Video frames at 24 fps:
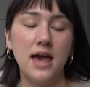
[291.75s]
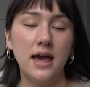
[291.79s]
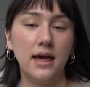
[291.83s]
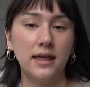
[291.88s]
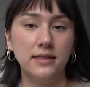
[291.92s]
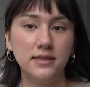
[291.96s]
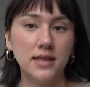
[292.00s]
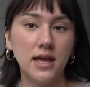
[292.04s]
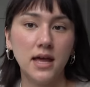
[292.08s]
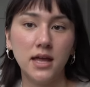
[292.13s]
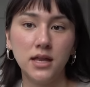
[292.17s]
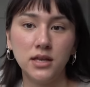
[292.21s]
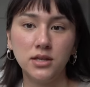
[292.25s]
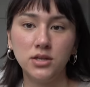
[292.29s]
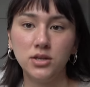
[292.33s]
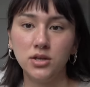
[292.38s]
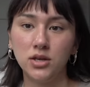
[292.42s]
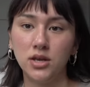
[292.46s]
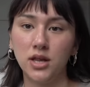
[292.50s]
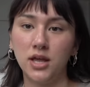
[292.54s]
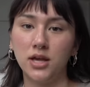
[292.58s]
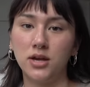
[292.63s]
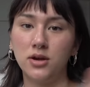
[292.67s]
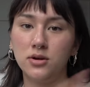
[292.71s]
And
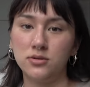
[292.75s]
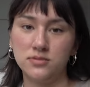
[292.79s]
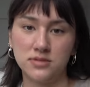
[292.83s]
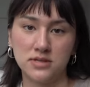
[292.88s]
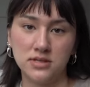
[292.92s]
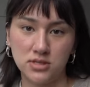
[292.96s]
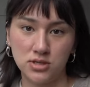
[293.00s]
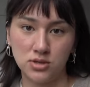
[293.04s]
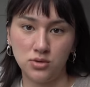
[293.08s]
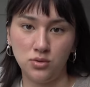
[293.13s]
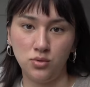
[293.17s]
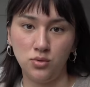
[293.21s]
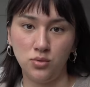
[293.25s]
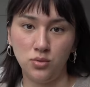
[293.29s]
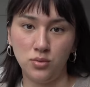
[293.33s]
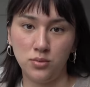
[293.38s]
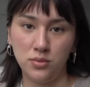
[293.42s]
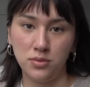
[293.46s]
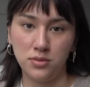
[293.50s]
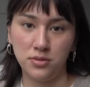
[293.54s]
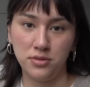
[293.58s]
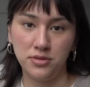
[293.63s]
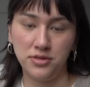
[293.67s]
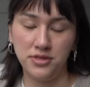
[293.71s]
then it goes into
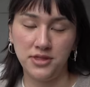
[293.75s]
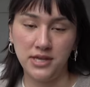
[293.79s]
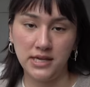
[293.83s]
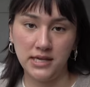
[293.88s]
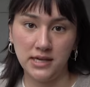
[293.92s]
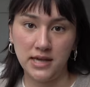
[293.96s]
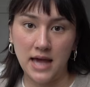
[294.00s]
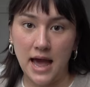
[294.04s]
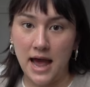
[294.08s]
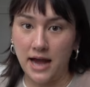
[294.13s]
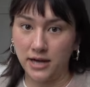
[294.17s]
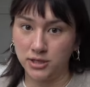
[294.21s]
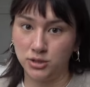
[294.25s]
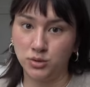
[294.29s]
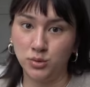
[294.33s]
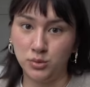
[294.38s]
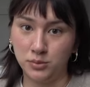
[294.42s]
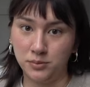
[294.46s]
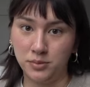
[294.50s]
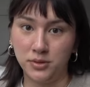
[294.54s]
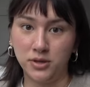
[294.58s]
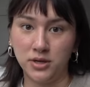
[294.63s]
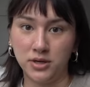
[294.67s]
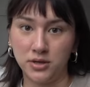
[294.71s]
the
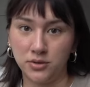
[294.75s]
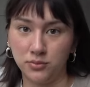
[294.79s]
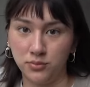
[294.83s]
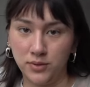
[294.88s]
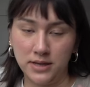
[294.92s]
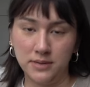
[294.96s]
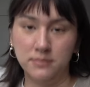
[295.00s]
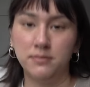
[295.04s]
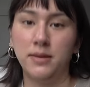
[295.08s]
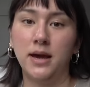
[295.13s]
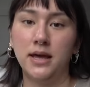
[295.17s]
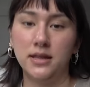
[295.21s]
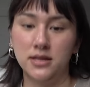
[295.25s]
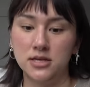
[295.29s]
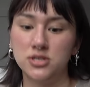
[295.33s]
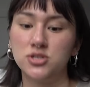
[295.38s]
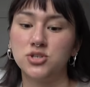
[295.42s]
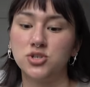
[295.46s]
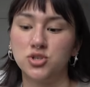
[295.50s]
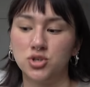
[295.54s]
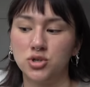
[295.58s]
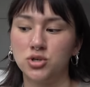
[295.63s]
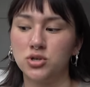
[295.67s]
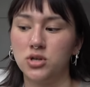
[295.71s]
actual book written by
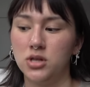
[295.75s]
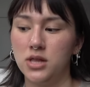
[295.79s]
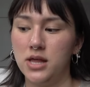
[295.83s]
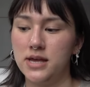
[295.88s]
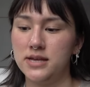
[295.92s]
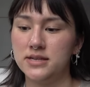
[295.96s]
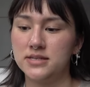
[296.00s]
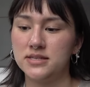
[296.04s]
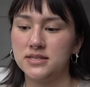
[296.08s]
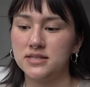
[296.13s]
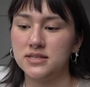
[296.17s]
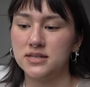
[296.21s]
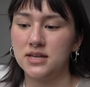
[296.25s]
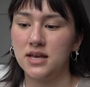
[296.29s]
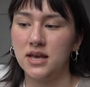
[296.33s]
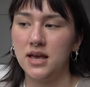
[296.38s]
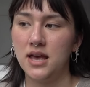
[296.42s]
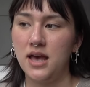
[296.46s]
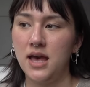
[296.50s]
this journalist.